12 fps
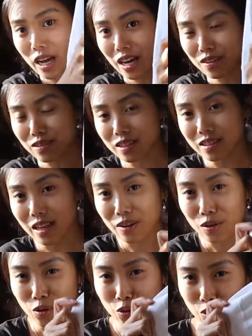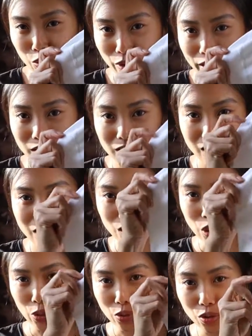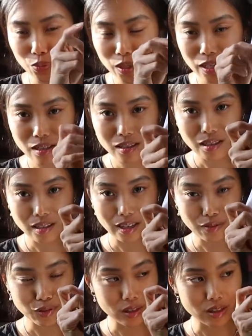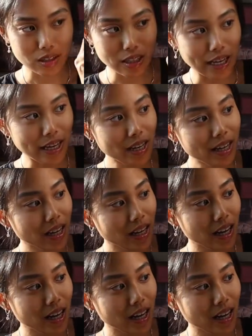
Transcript: have this great logo piece left on the leg,